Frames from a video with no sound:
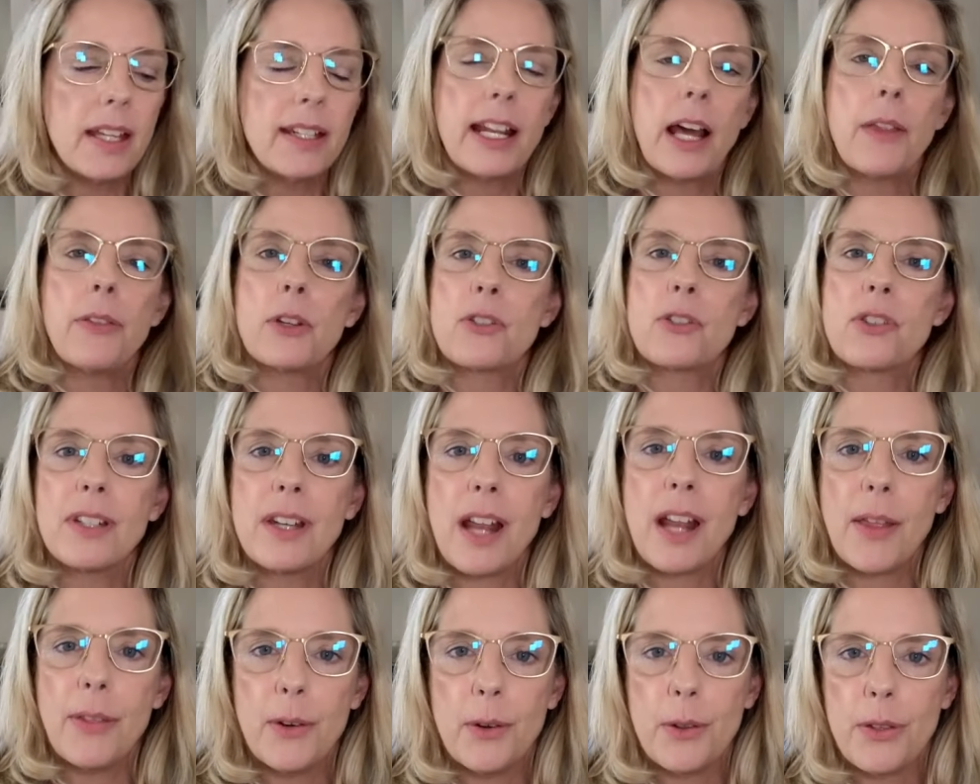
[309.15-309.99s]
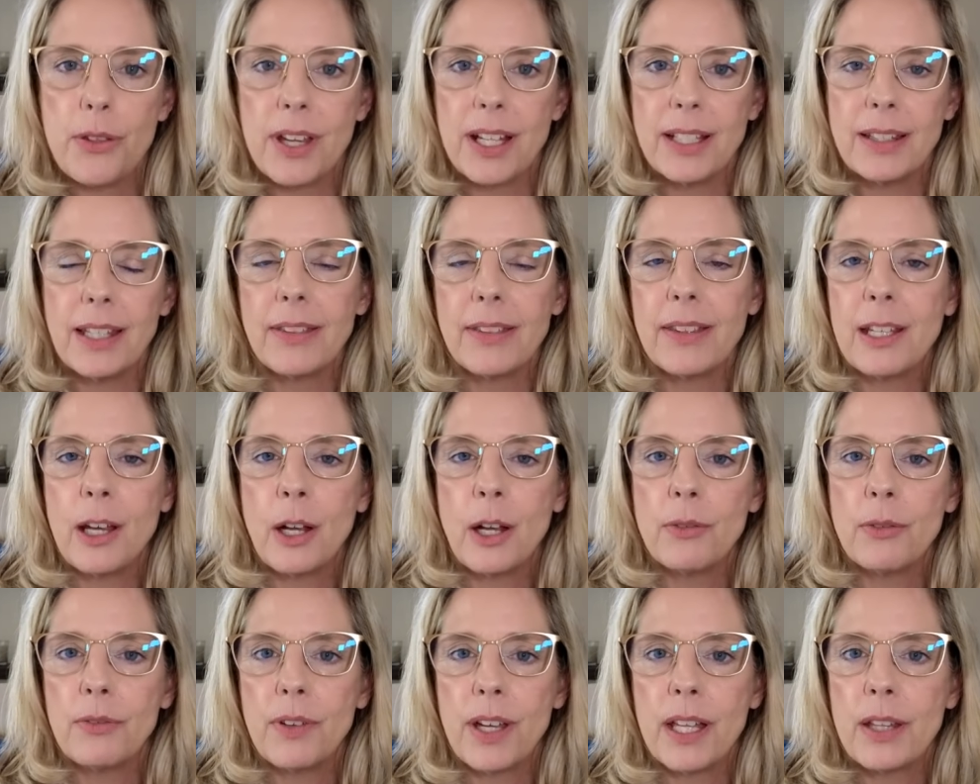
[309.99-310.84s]
Now, there's another thing that the
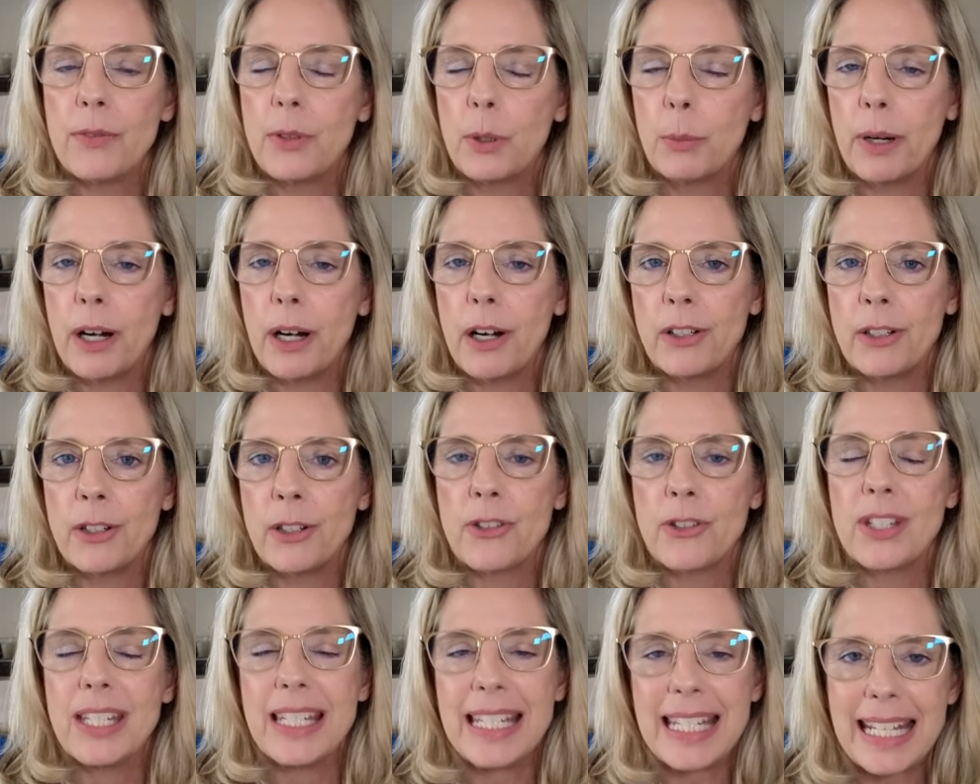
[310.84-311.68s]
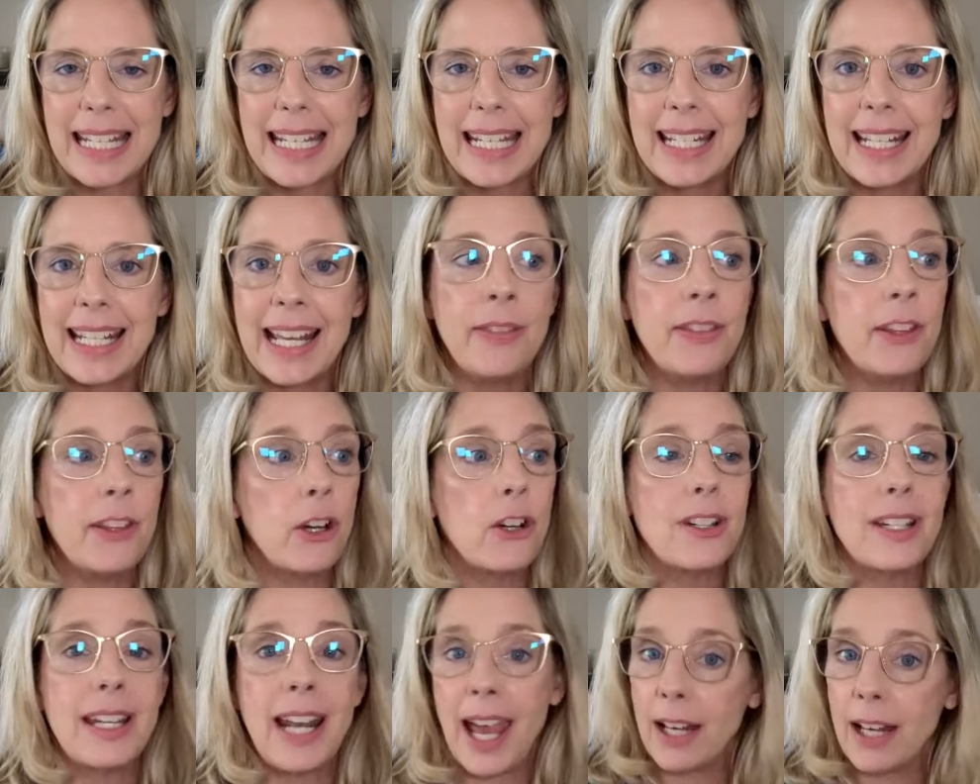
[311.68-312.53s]
unfaithful partners need, and
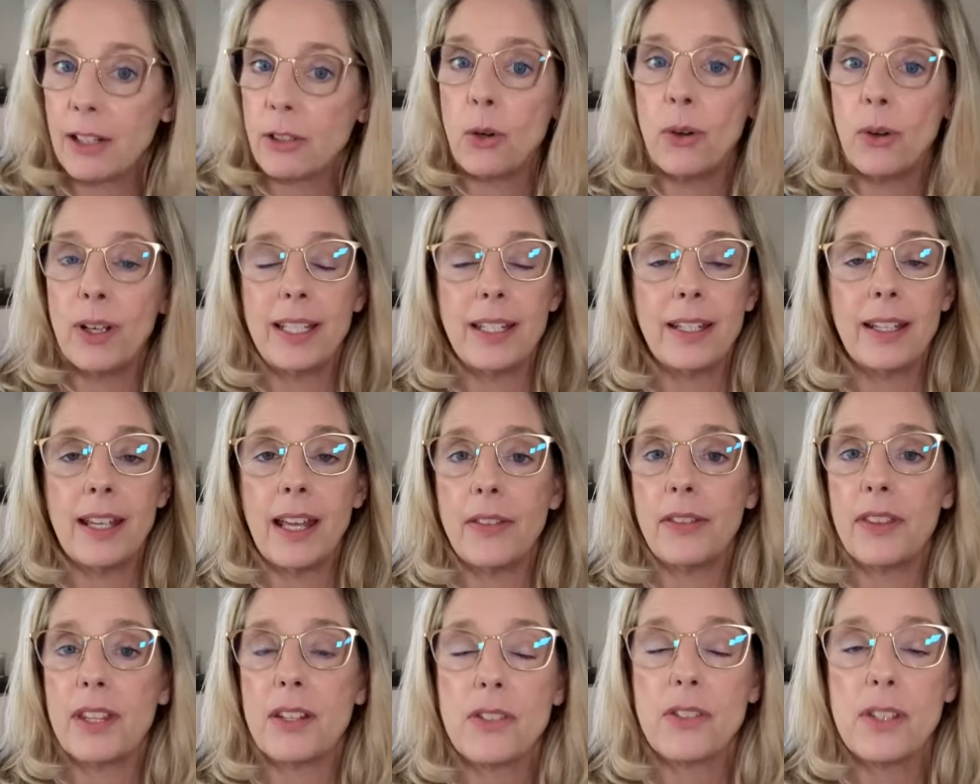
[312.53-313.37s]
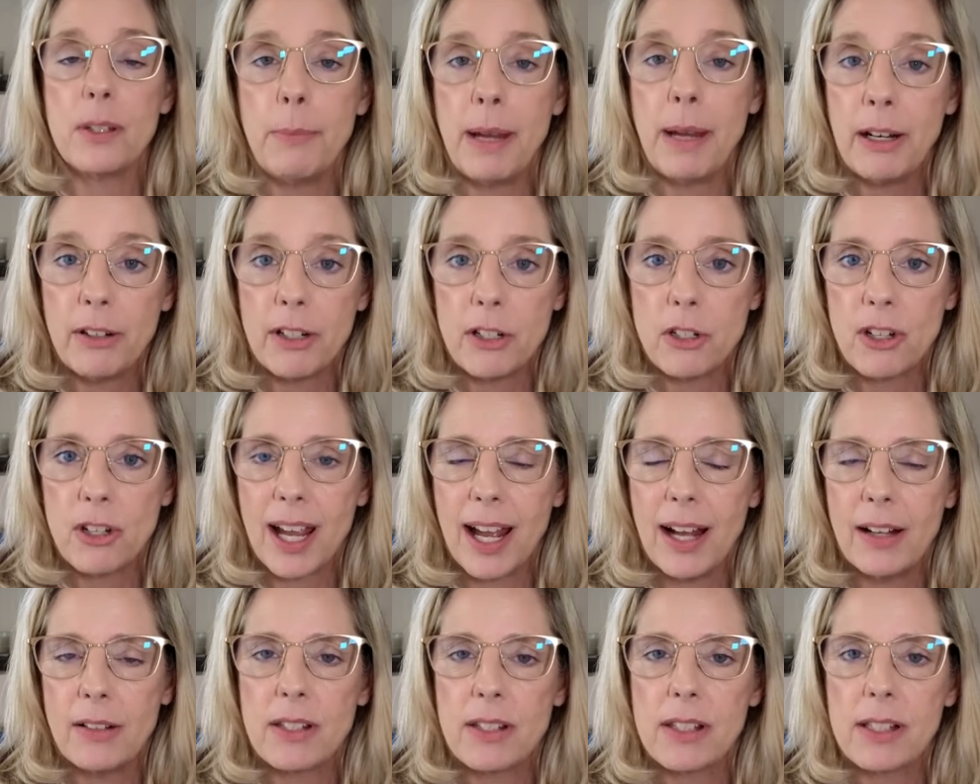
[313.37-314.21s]
they're not going to get this in marriage
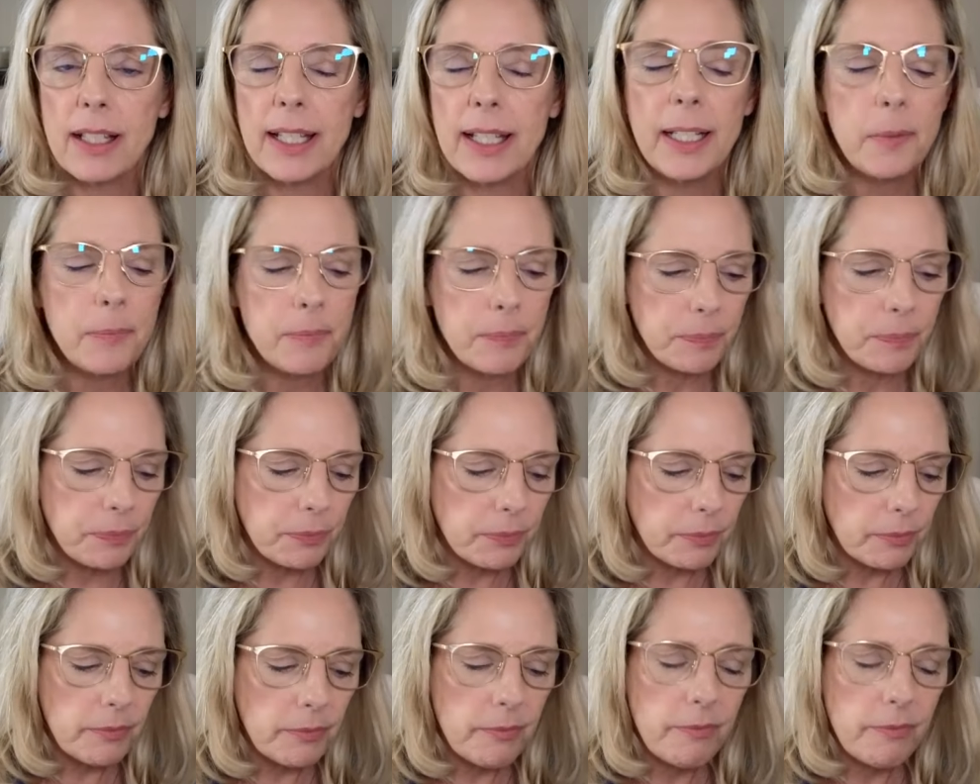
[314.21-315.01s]
counseling,